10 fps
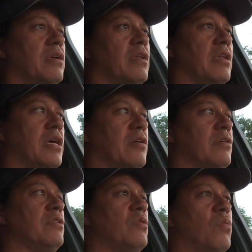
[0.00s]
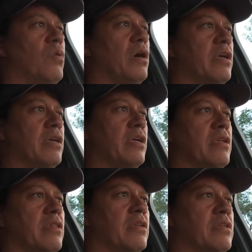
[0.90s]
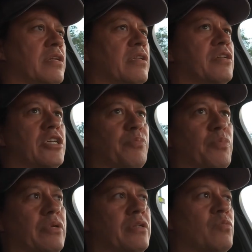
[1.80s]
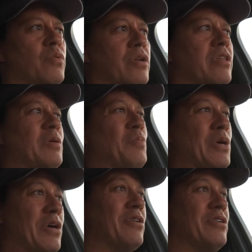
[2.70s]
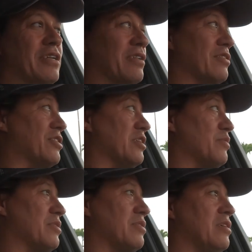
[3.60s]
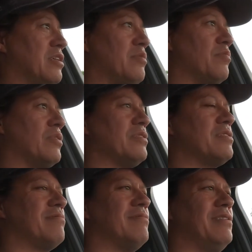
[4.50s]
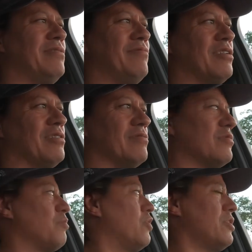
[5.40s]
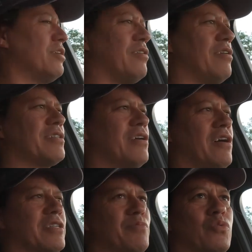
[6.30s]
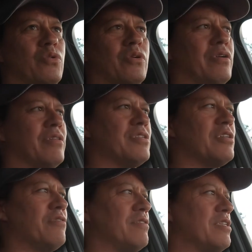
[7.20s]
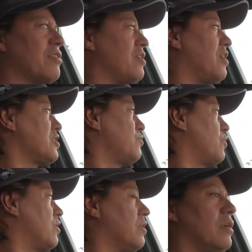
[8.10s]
Now, in Hawaii, the dealership is one of the better dealerships because, you know, Porsche cars cost more, the service there costs more.